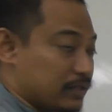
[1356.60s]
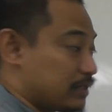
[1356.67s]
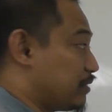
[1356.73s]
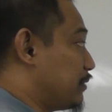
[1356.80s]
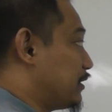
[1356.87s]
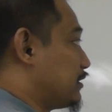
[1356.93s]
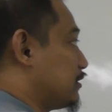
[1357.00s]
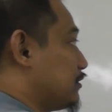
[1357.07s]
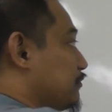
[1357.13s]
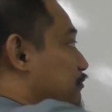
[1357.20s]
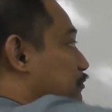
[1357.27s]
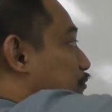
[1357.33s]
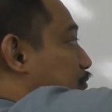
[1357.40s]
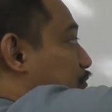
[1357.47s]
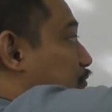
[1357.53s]
Imagine
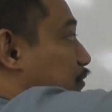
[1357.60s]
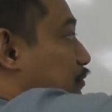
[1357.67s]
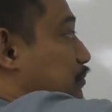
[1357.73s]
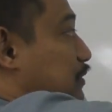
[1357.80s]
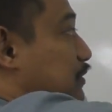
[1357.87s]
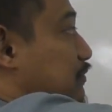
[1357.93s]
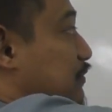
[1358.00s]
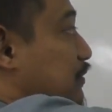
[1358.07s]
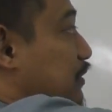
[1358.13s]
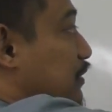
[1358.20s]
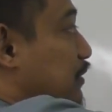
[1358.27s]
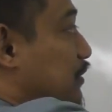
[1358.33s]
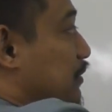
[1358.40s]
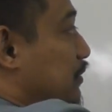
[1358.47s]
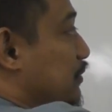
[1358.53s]
if you look from above,
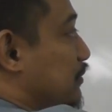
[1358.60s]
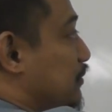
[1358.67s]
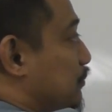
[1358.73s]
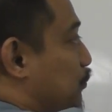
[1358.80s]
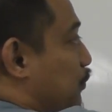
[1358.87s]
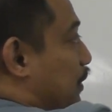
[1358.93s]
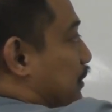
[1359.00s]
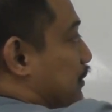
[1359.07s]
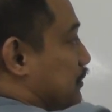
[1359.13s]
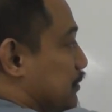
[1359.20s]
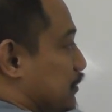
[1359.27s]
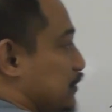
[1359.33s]
y is